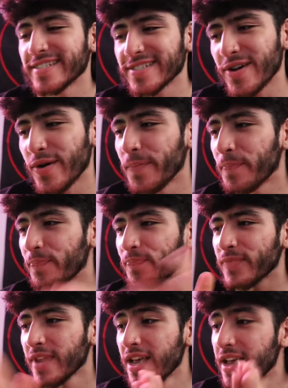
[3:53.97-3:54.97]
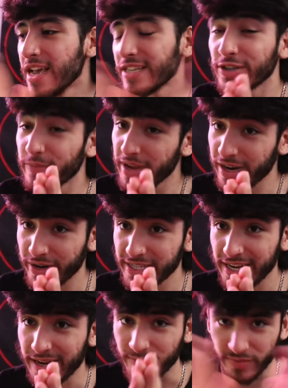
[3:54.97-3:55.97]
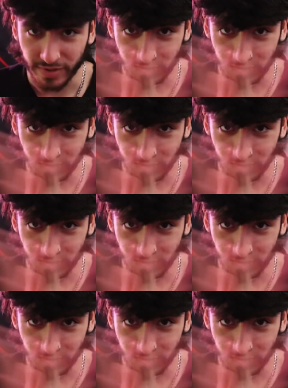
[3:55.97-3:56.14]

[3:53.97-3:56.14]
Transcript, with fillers: So, it's gonna be a great time.